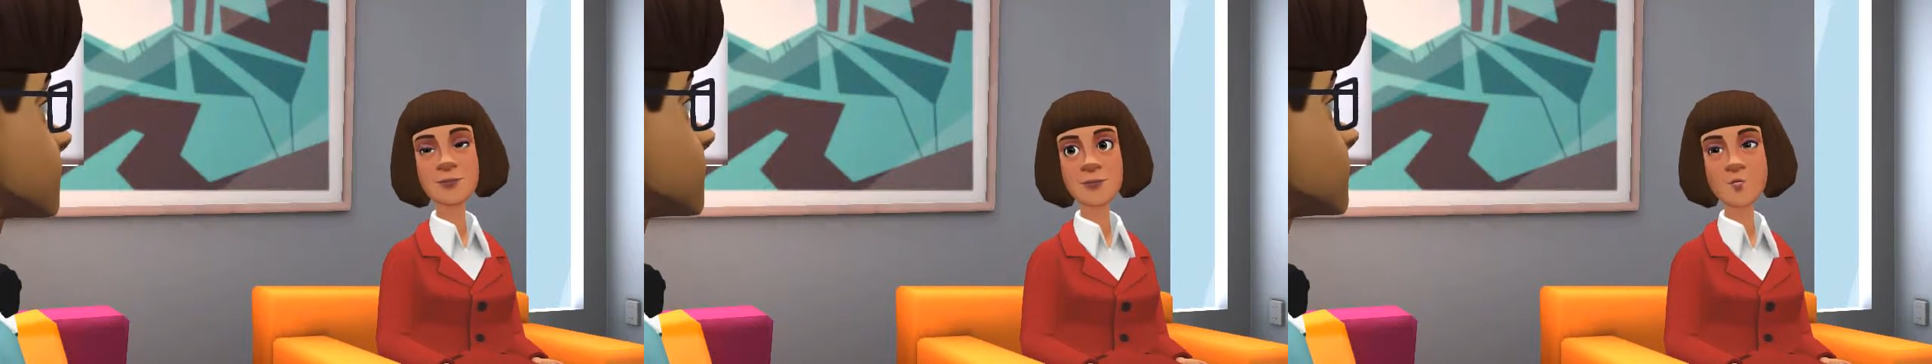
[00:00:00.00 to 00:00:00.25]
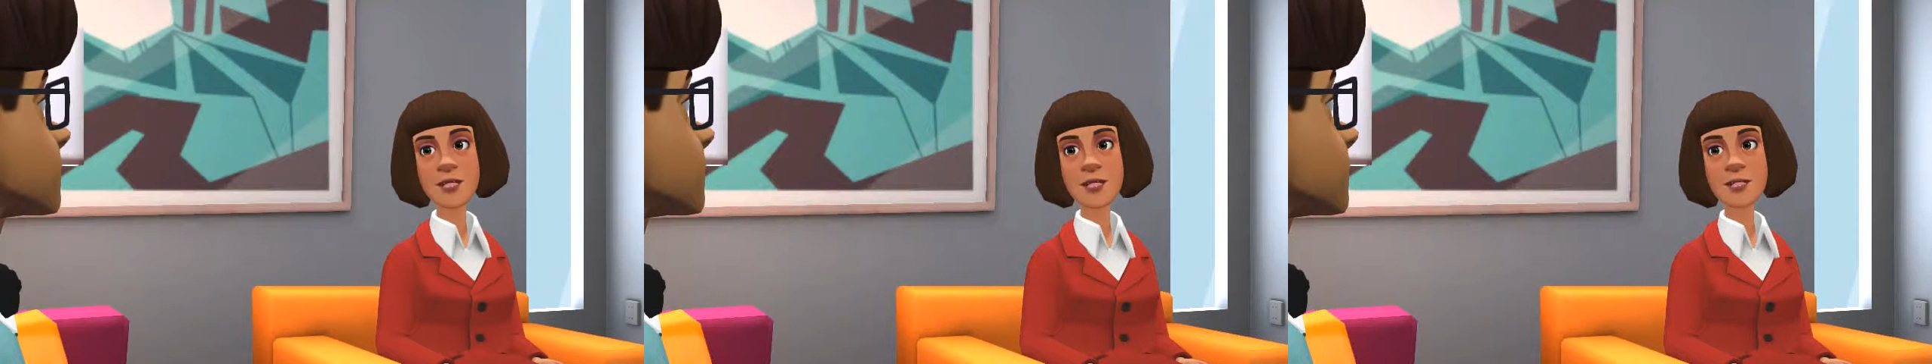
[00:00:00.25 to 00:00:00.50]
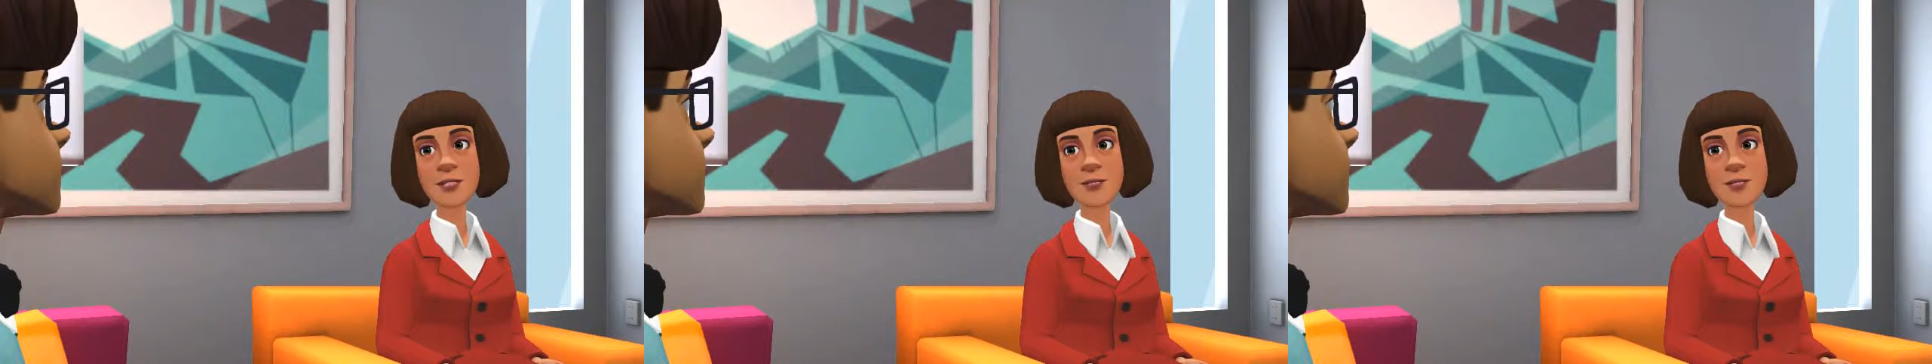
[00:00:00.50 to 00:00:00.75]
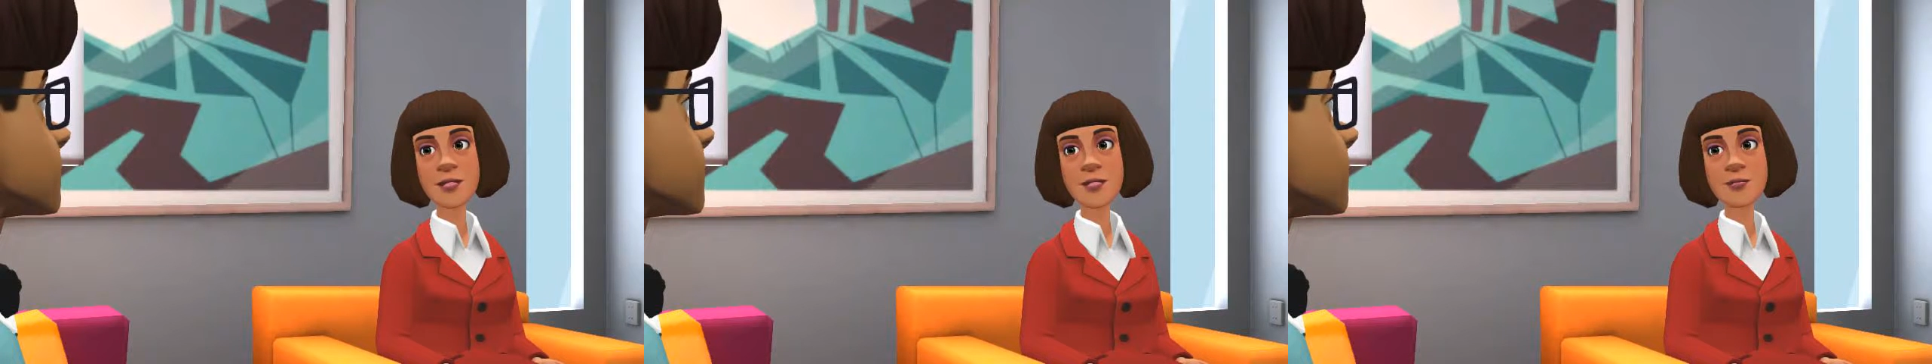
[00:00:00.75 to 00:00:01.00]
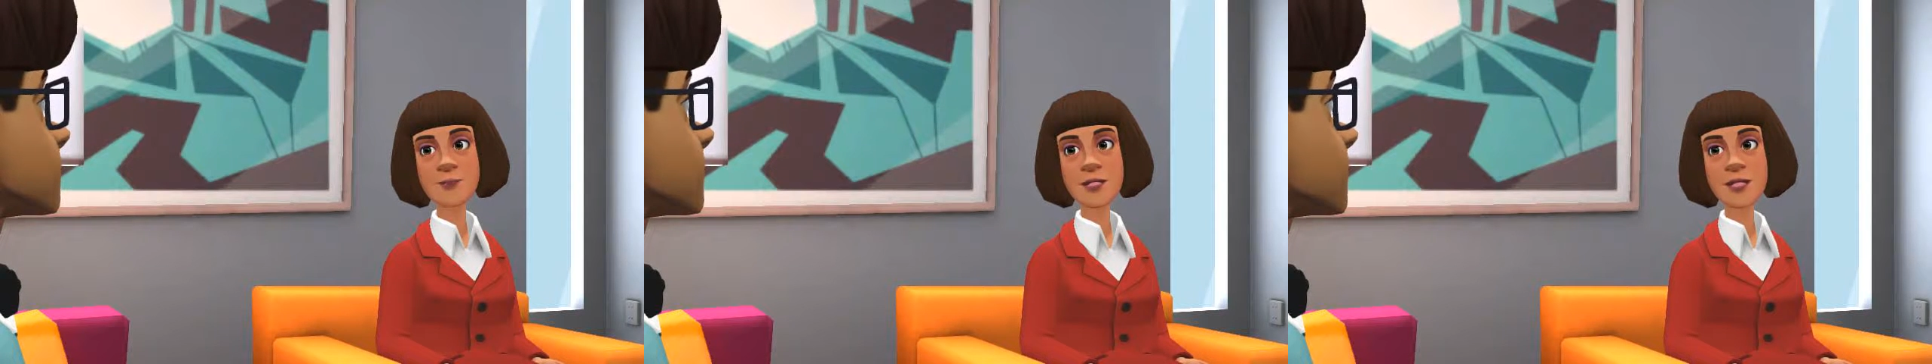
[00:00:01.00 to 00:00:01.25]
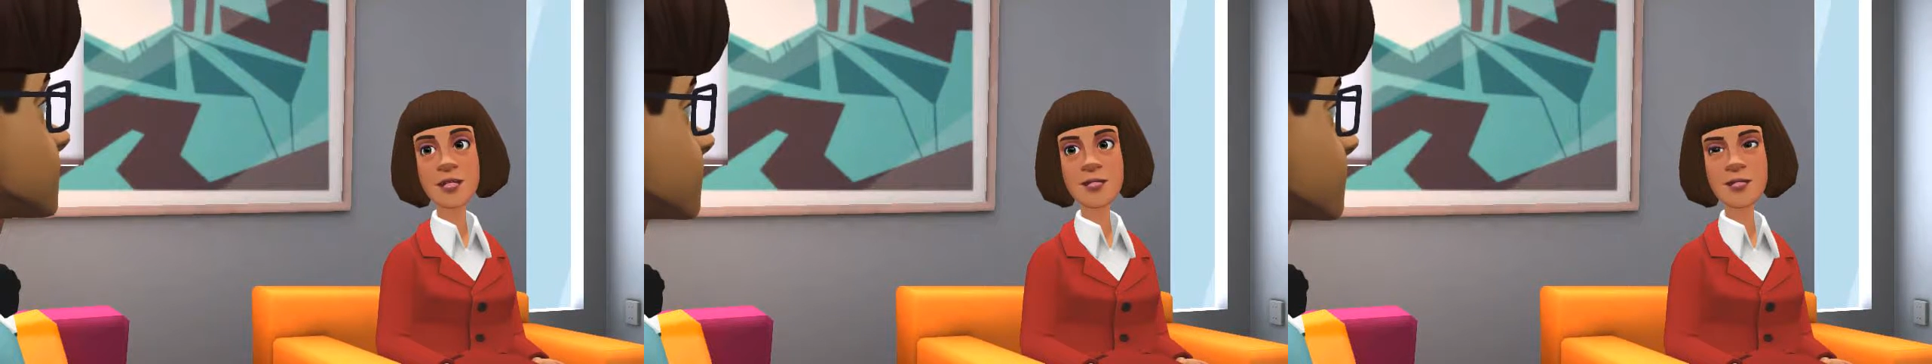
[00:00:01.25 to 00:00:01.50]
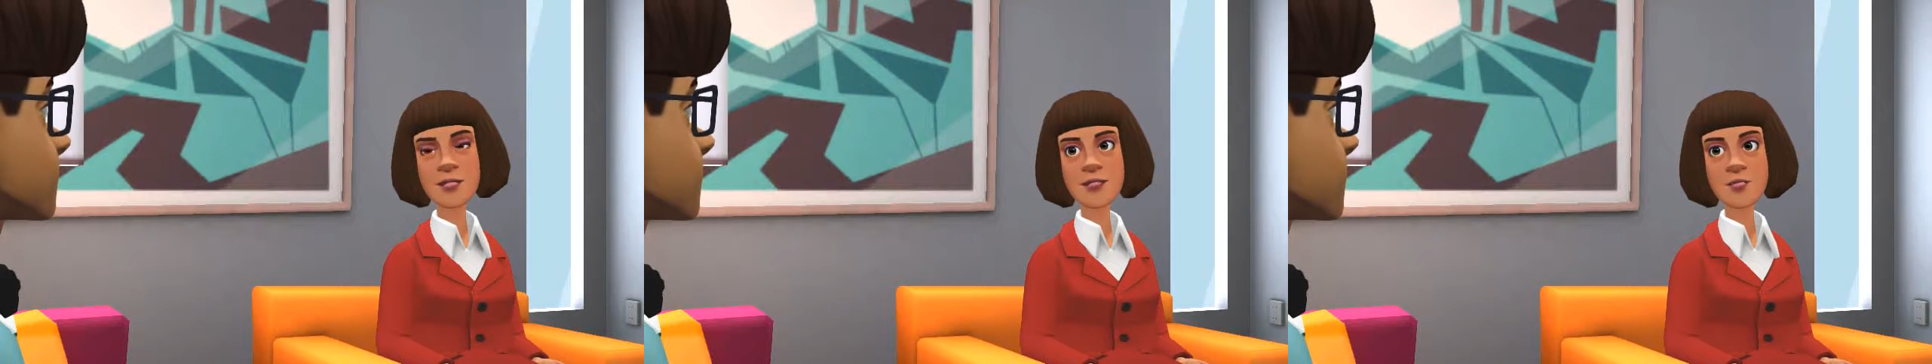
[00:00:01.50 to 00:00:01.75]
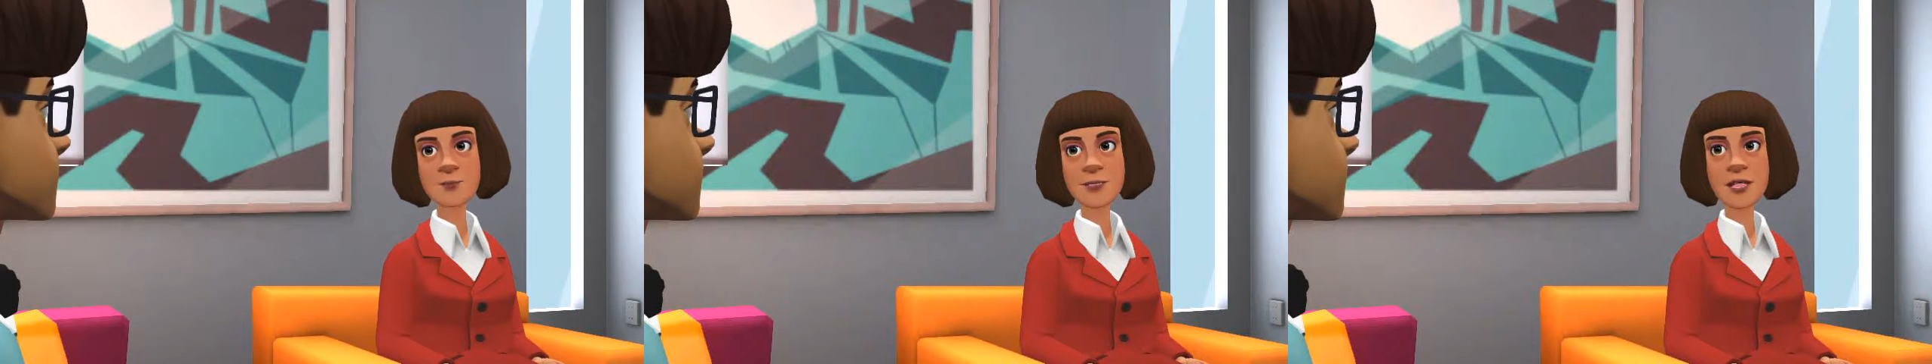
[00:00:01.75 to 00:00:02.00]
What are the best practices
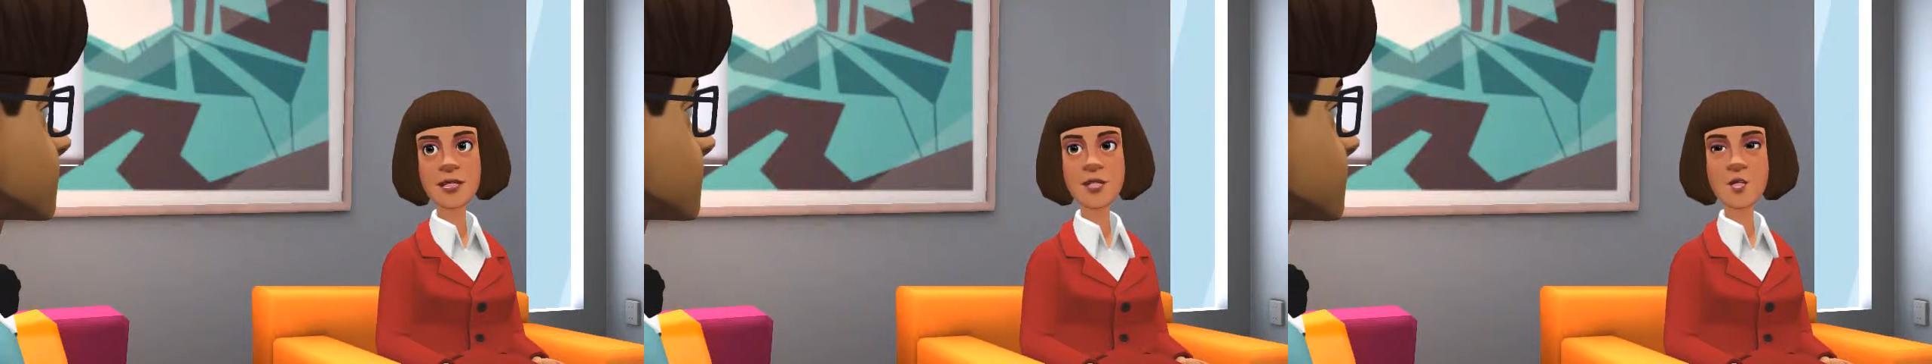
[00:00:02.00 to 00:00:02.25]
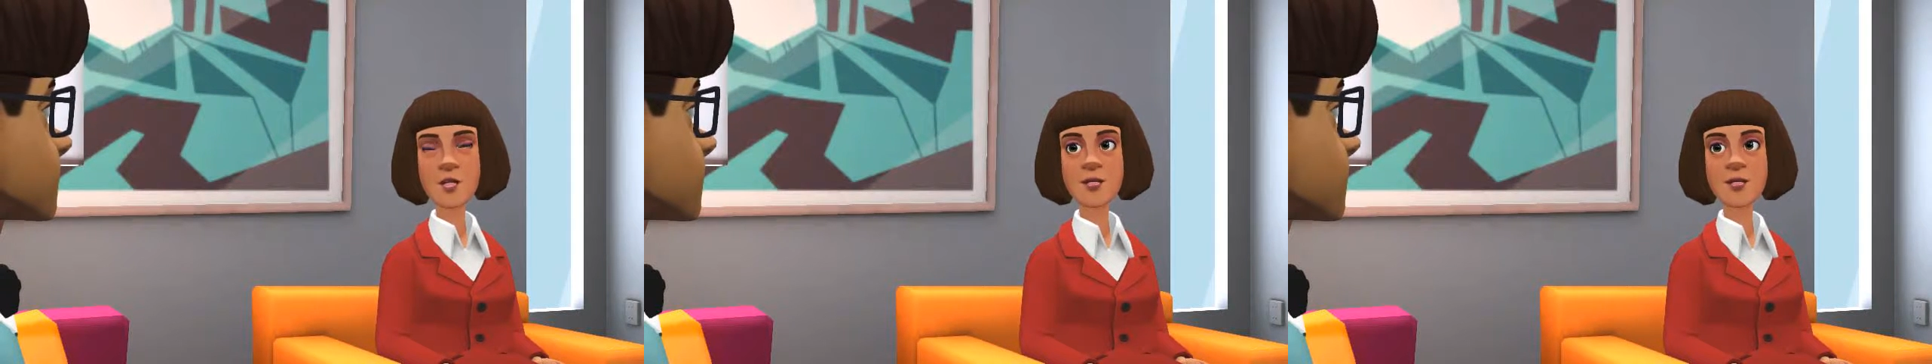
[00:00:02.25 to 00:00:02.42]
for managing